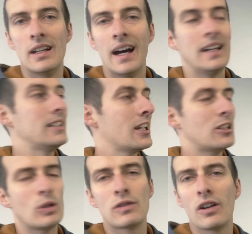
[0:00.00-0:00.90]
And he says
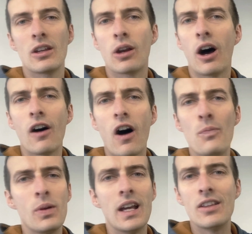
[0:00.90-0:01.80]
to his father, you know,
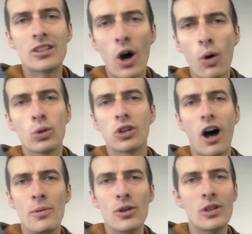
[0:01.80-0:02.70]
I've been here this whole
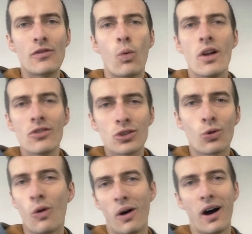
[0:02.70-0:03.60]
time, but you never once
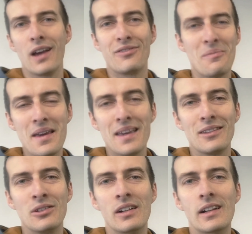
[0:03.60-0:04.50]
threw a party for me.
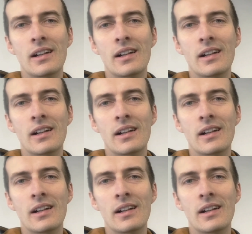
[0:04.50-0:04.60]
And